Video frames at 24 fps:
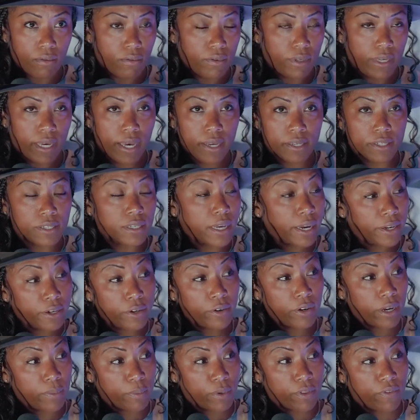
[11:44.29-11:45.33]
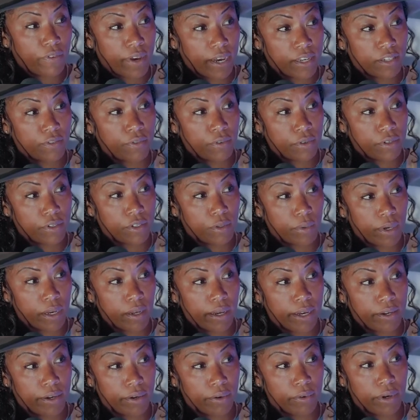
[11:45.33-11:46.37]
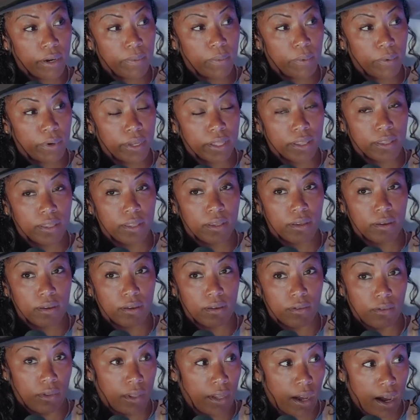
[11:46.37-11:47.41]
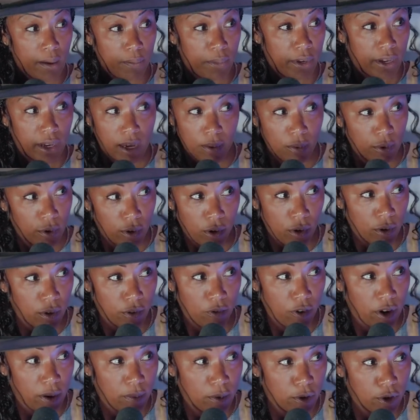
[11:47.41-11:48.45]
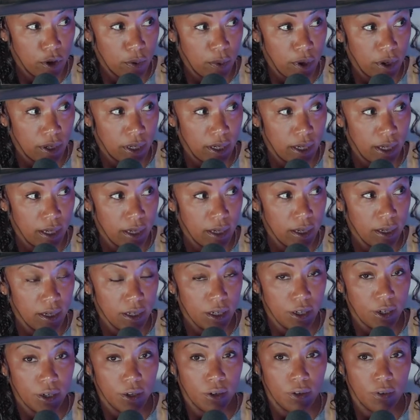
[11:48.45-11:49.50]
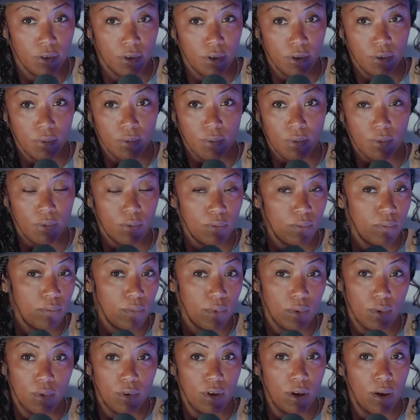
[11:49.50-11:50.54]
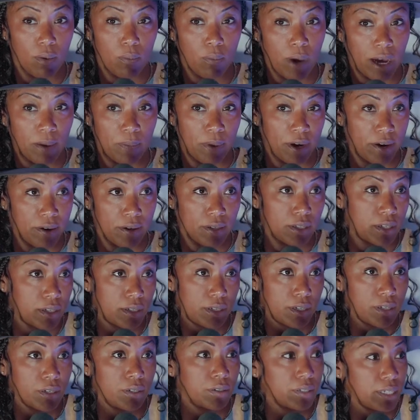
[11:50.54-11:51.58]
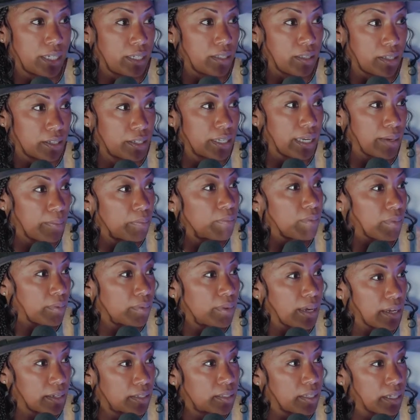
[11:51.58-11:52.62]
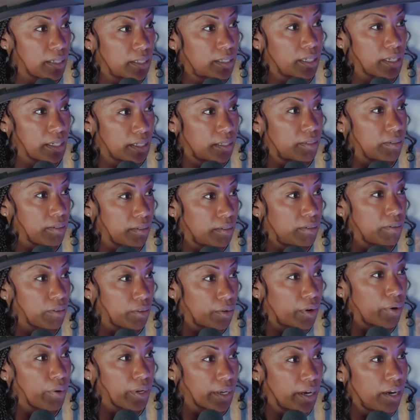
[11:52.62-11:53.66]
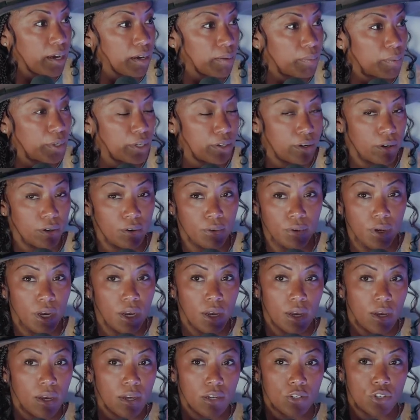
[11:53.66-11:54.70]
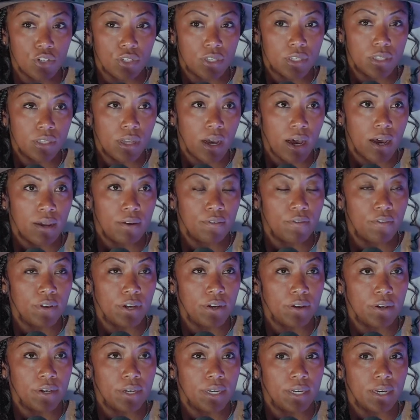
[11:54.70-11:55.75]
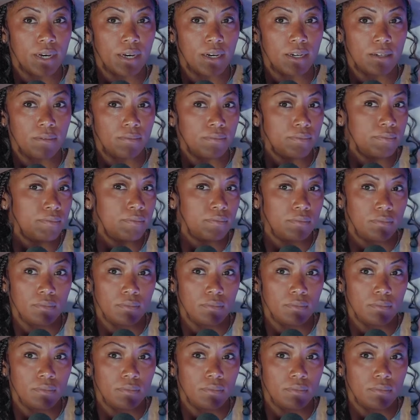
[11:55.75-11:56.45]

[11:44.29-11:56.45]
yes, I grew up with fast food as well. I grew up with not being able to go to the farmer's market. You know, my parents still eat the same as they did growing up, you know, mm-hmm. just not very, um,